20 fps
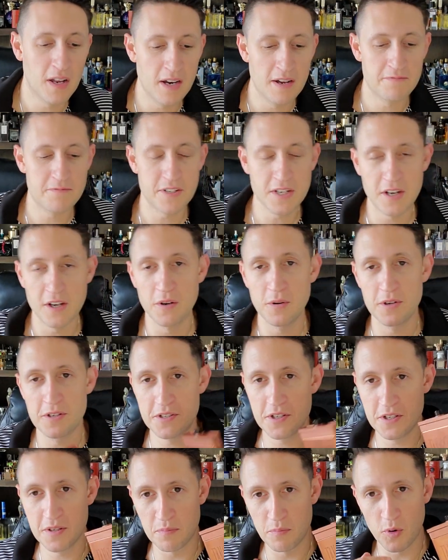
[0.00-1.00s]
enough to go
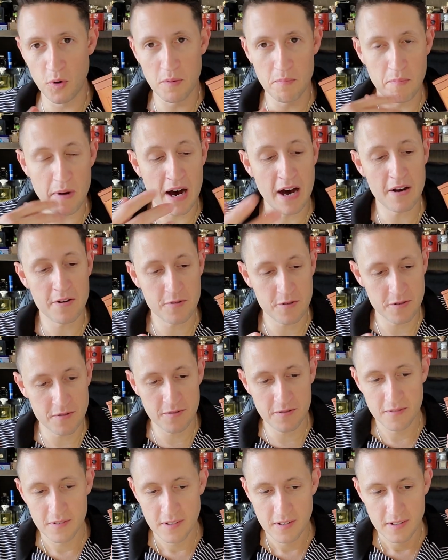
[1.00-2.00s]
into the more
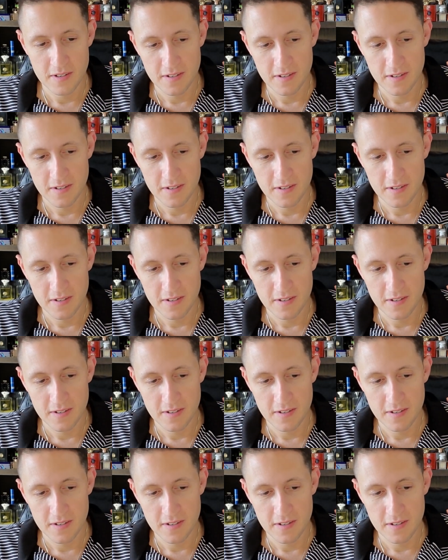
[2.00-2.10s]
modern